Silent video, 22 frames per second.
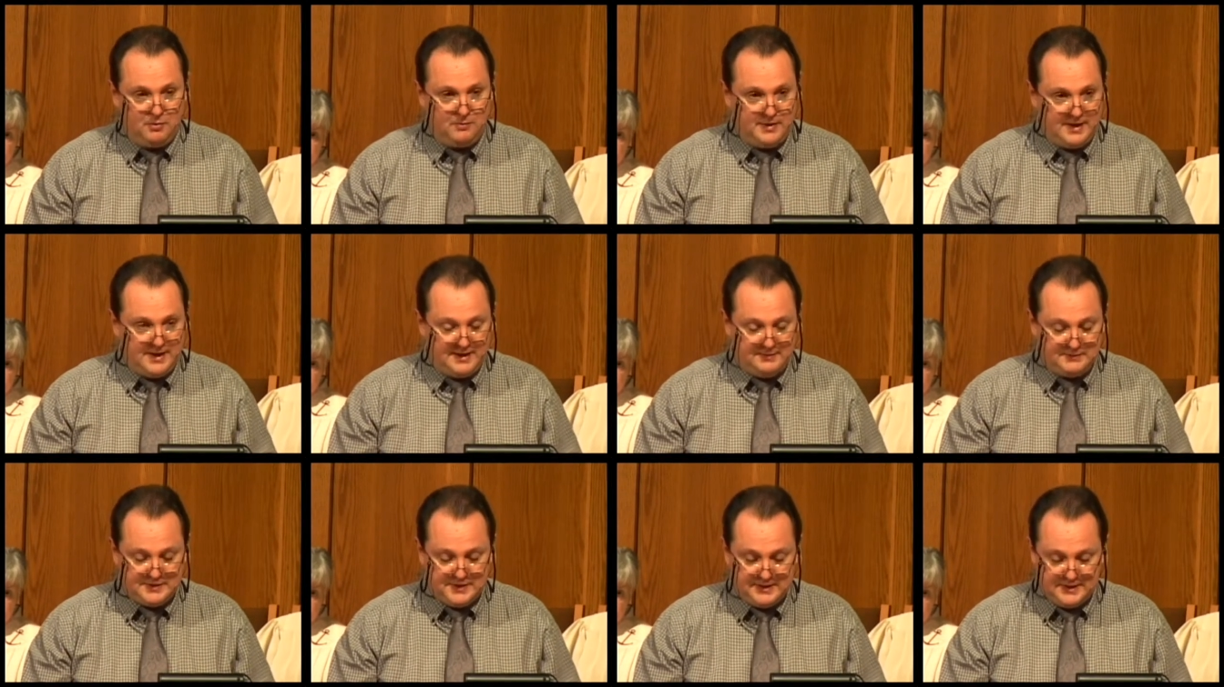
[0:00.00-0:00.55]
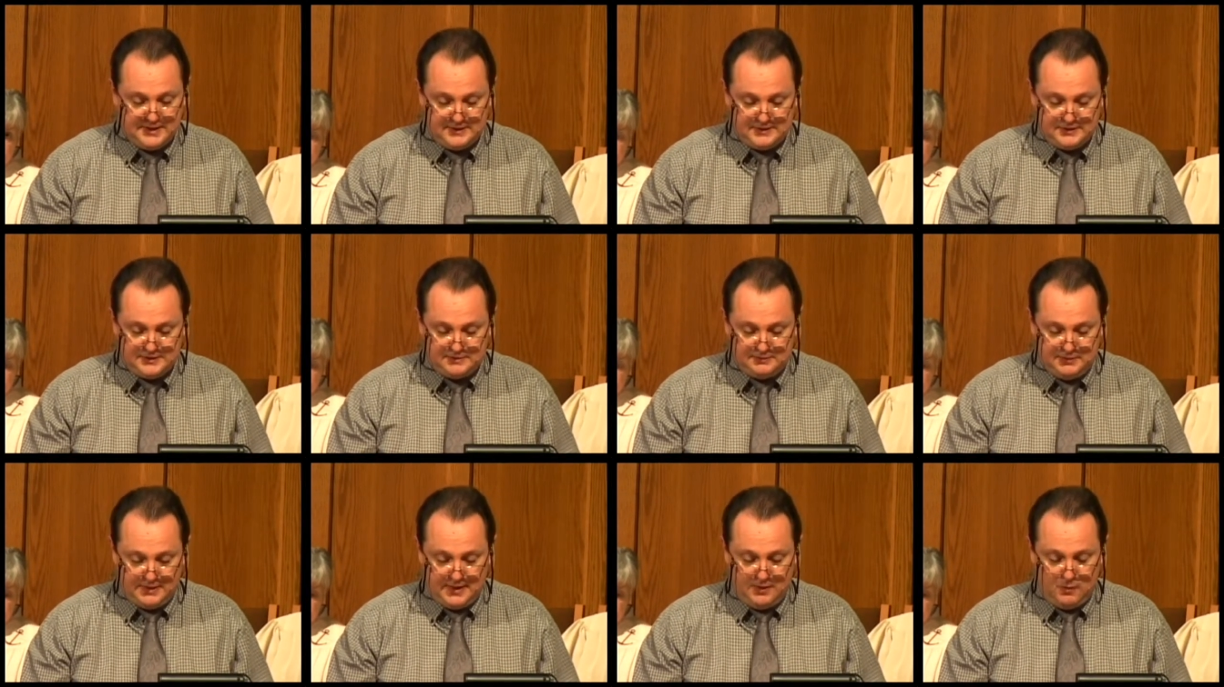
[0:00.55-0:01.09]

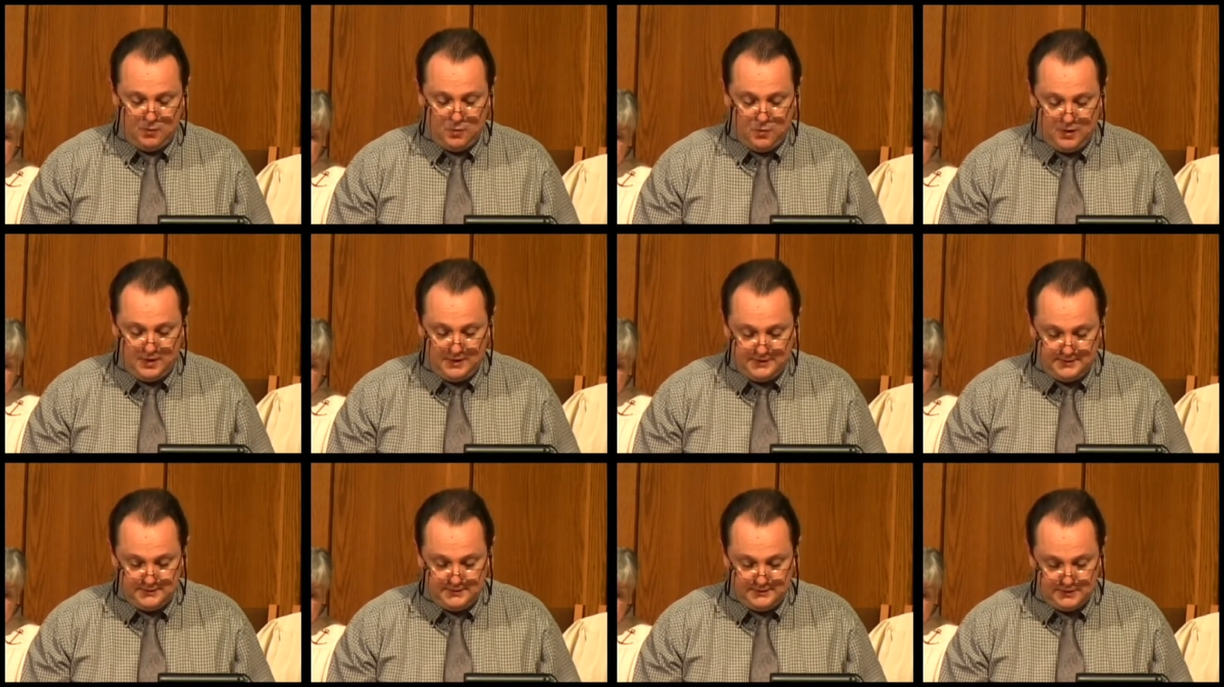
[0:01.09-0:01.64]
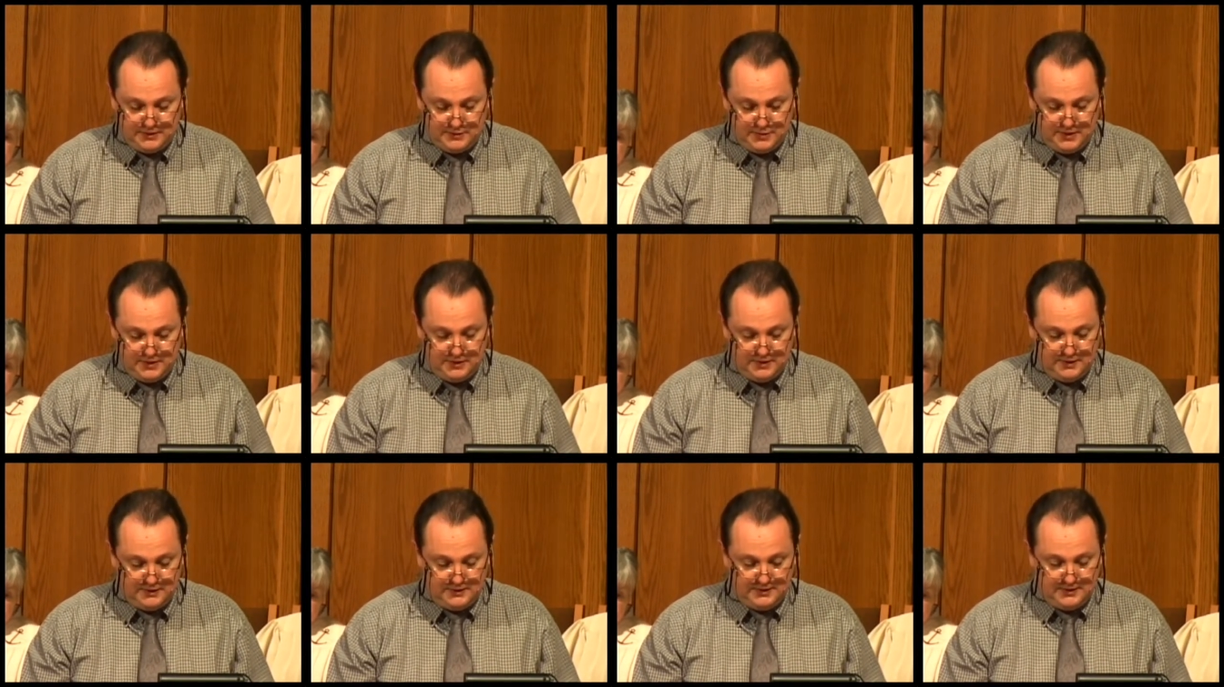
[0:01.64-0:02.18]
baptized by one
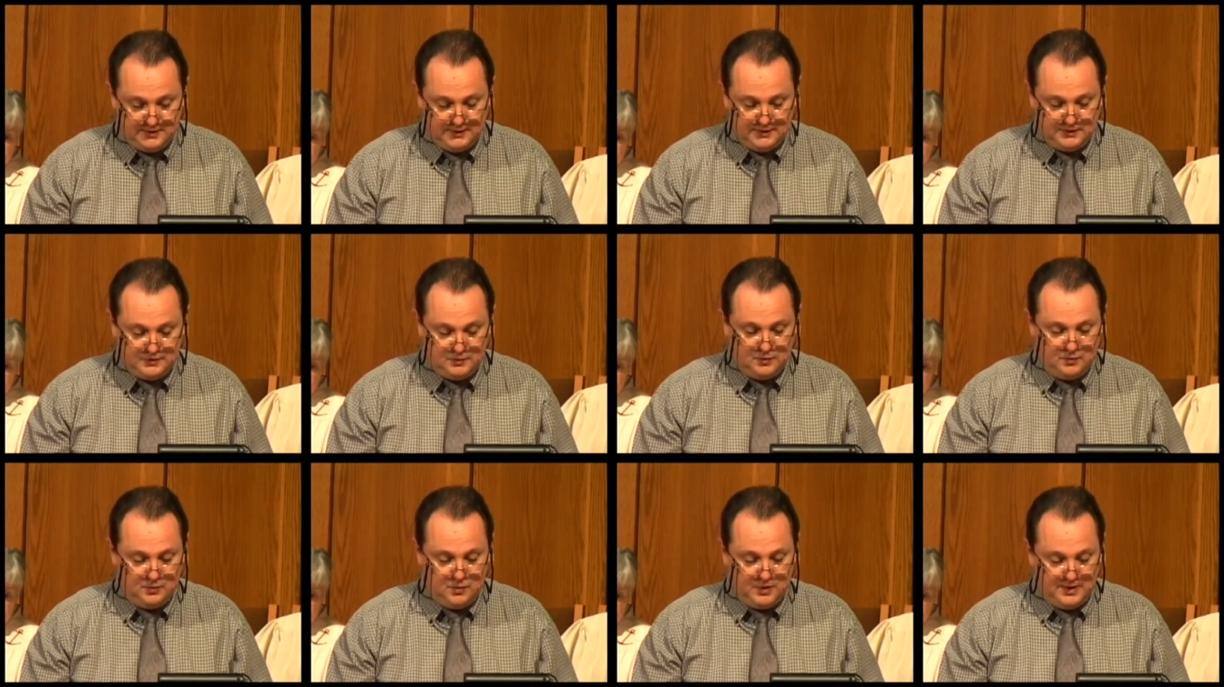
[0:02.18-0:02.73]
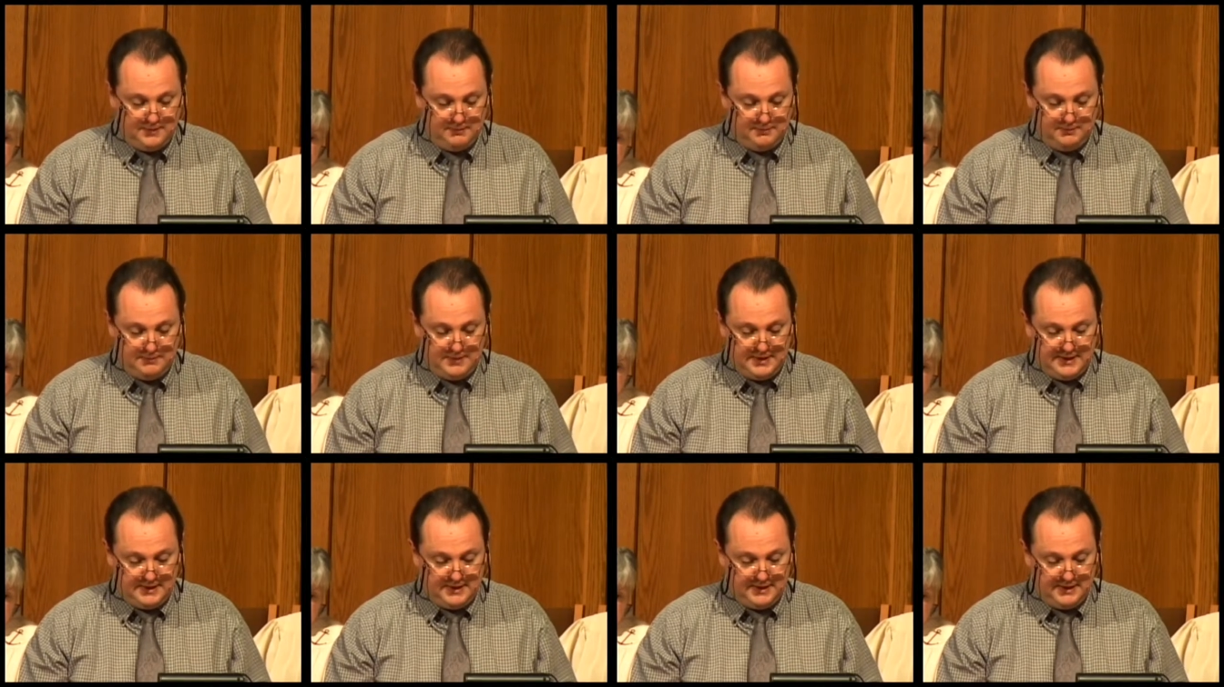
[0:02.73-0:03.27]
Spirit into one
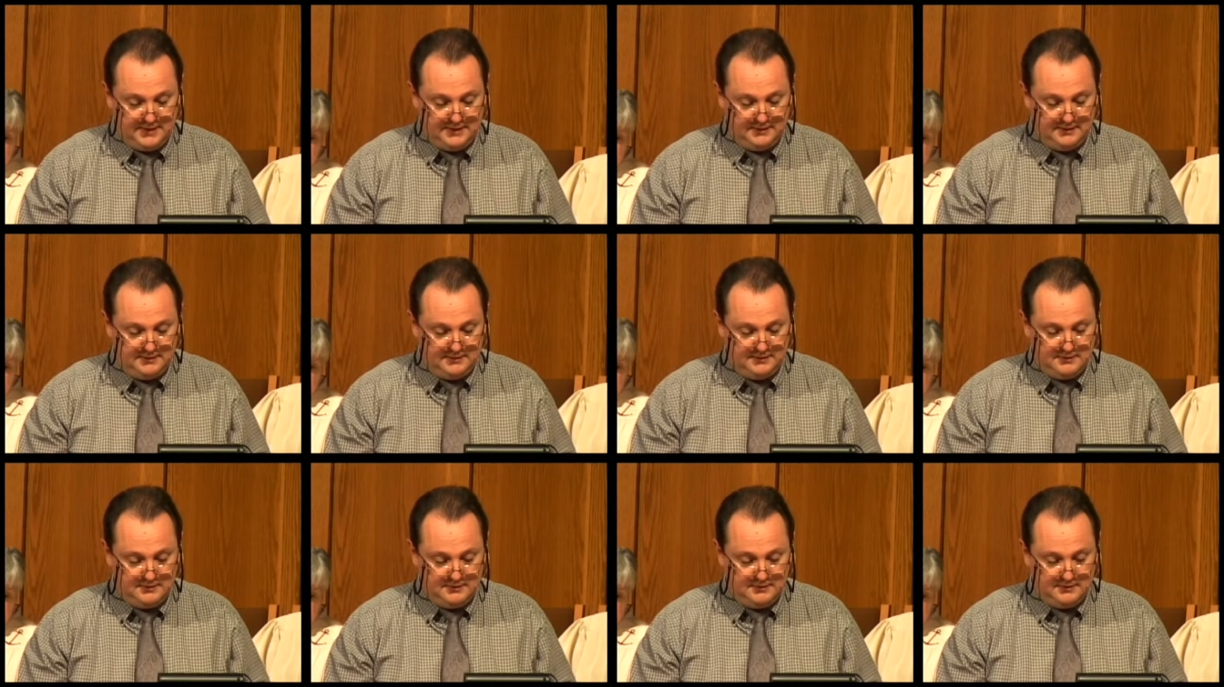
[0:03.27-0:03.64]
body,